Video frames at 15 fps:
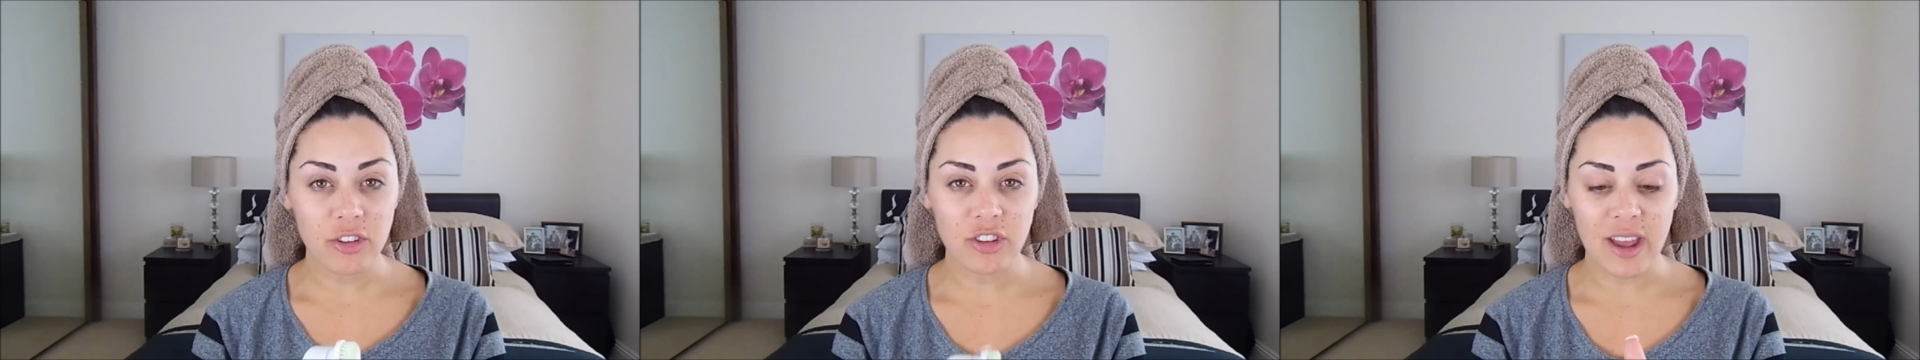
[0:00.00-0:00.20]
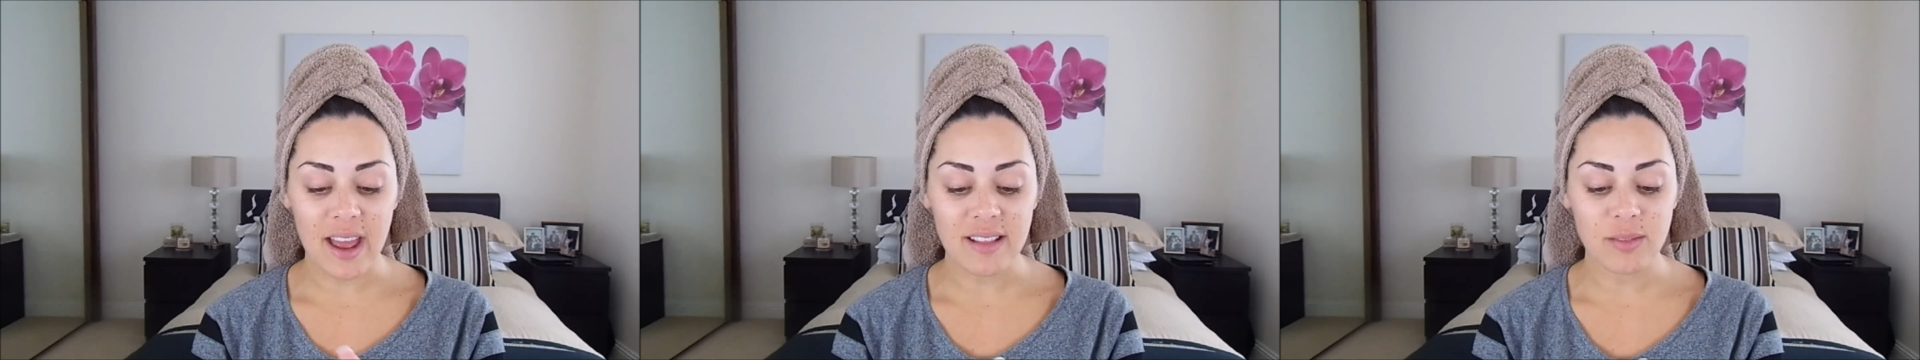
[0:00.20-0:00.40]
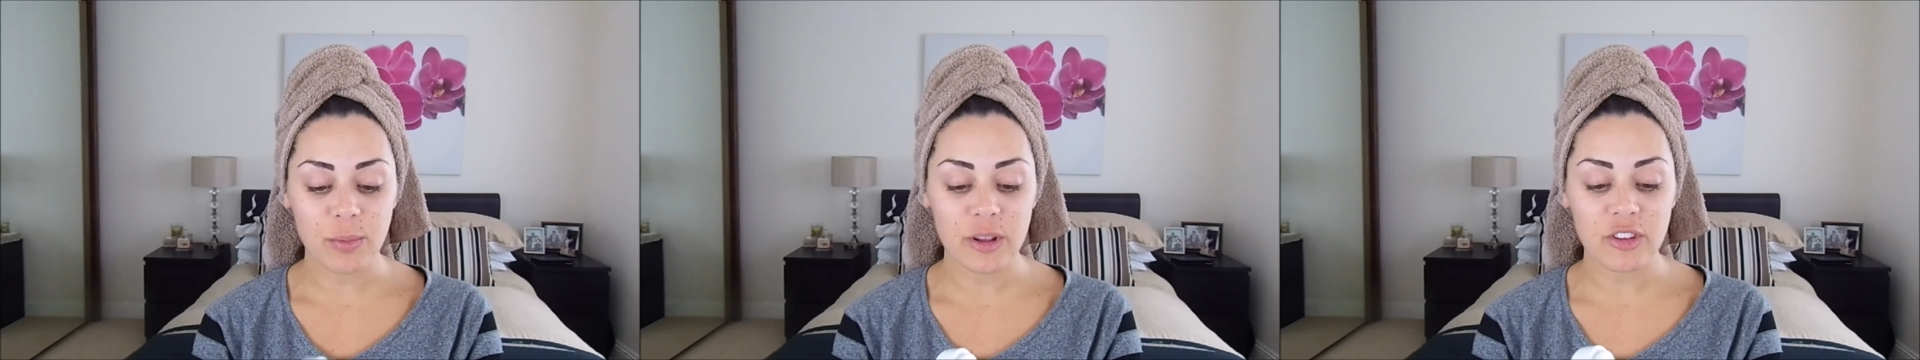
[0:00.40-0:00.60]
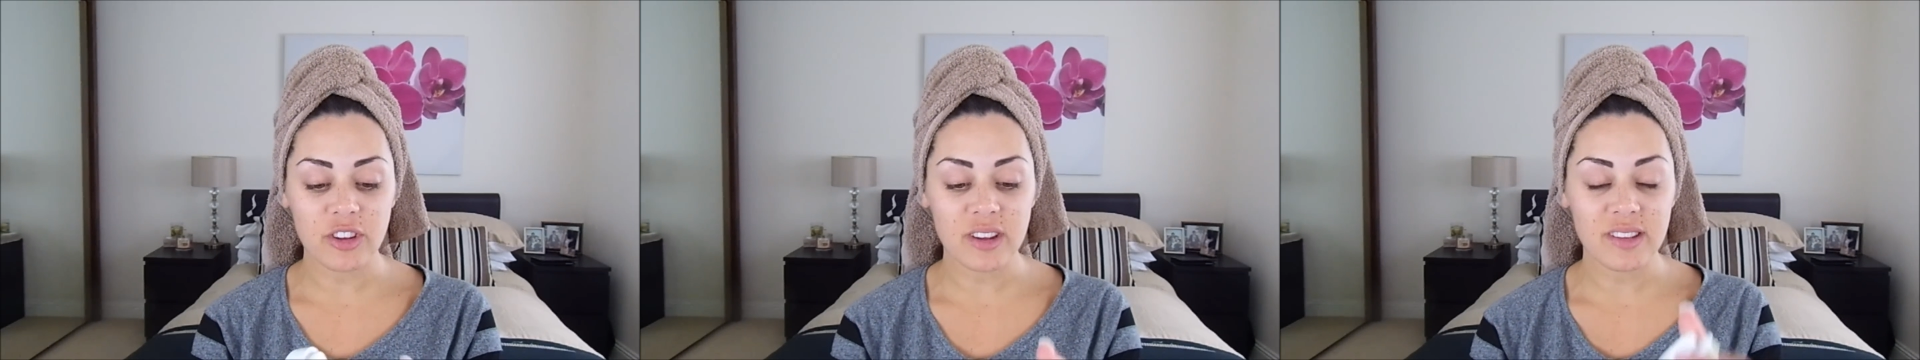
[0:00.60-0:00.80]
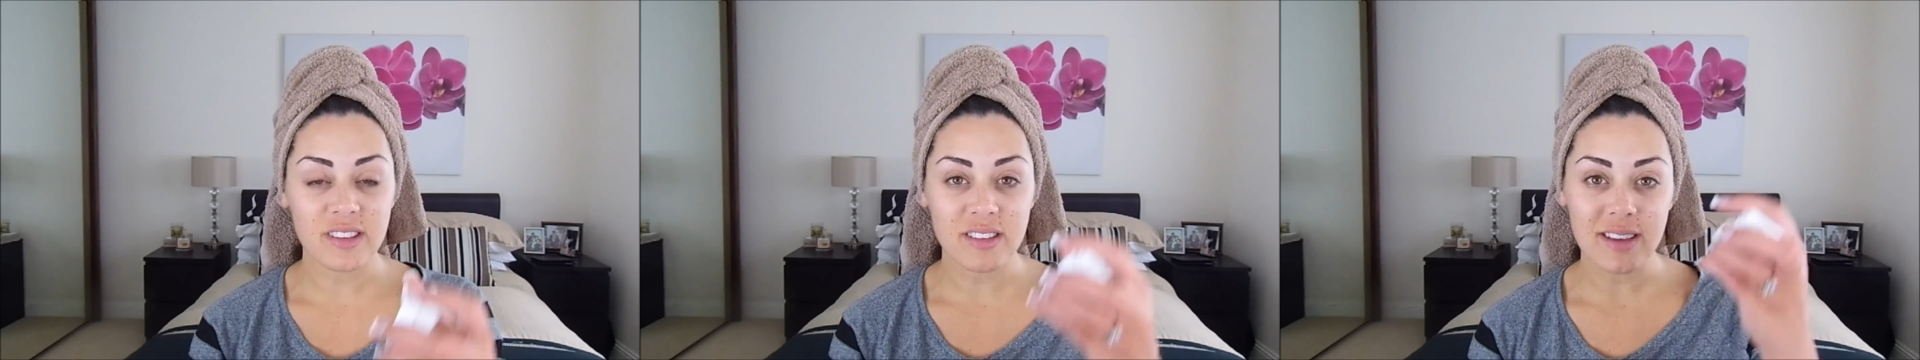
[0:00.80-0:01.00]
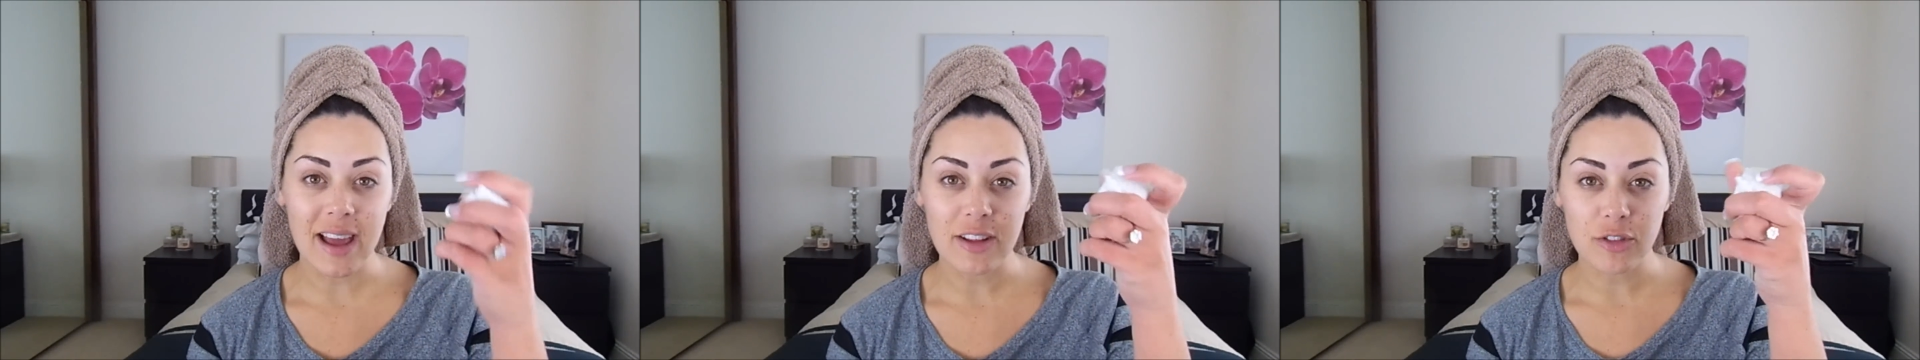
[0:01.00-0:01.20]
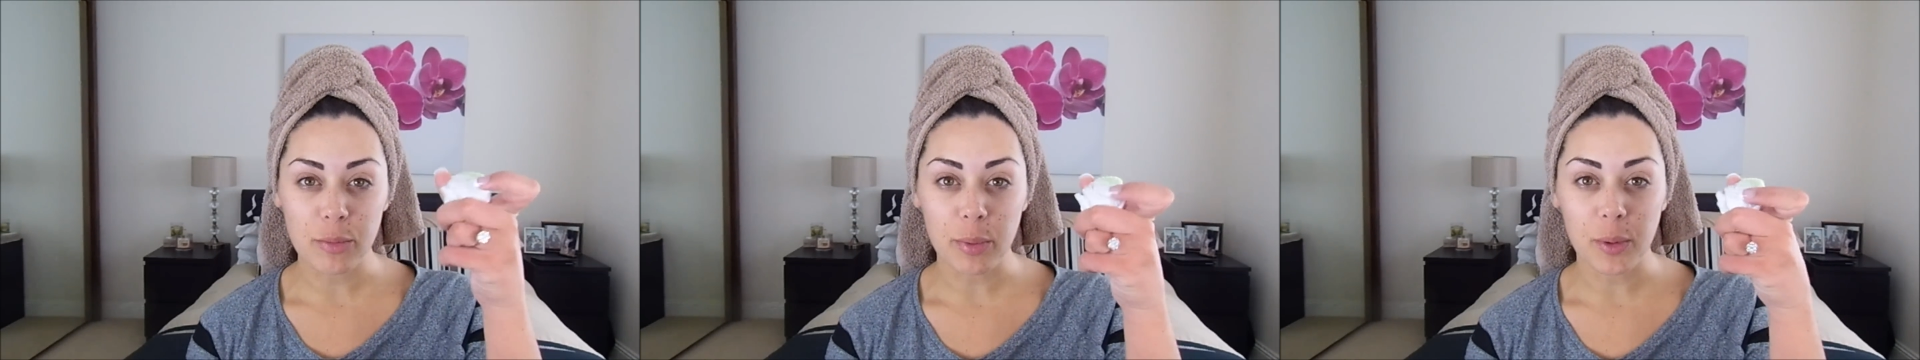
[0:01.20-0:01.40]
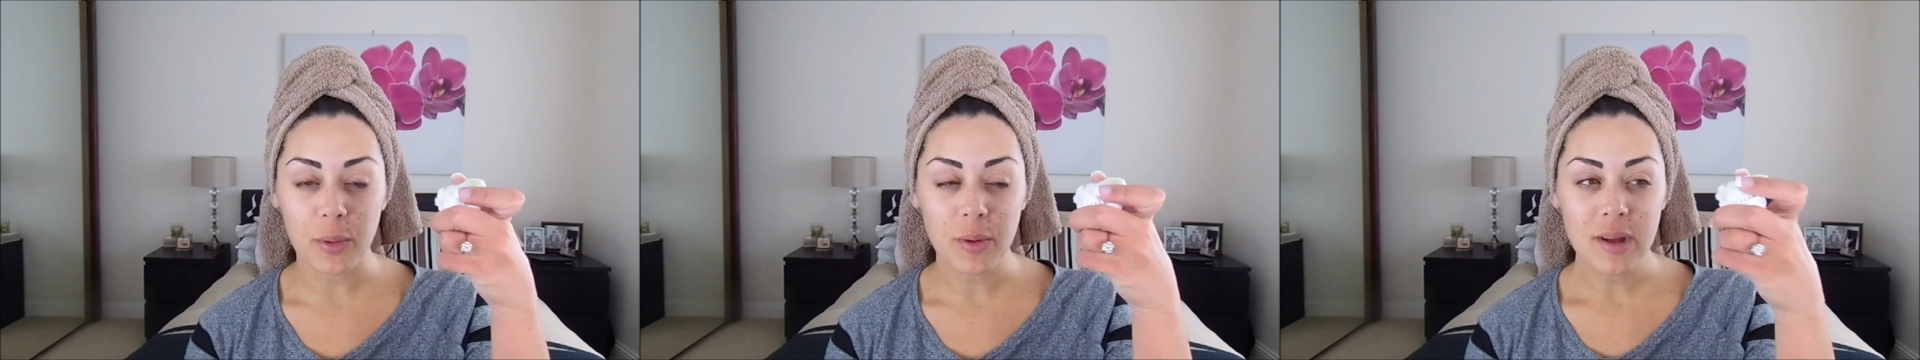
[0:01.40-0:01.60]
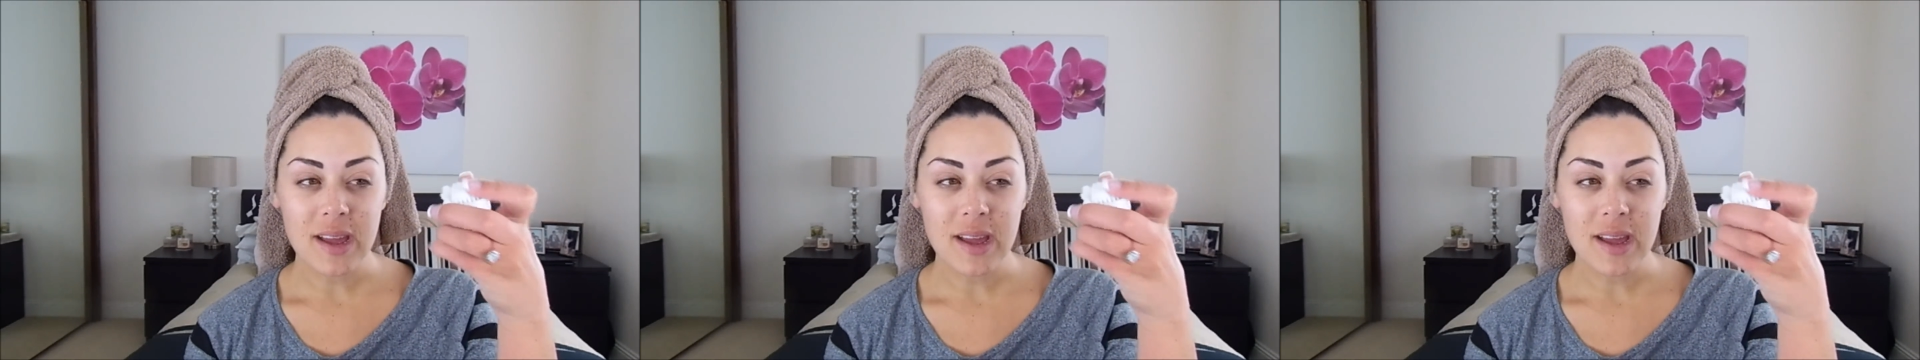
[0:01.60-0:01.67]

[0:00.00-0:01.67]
head which is detachable